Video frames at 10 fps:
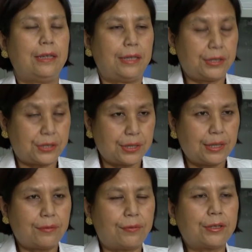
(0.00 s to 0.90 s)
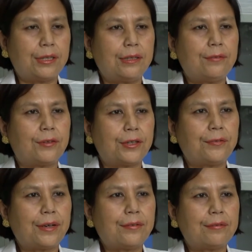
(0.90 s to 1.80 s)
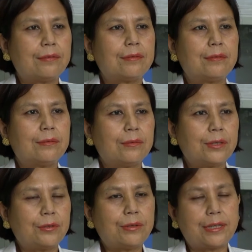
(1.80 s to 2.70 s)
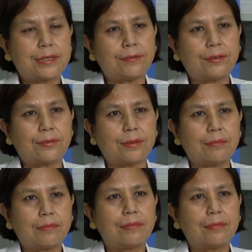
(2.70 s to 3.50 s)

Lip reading: age 40, 45, what do they suffer from?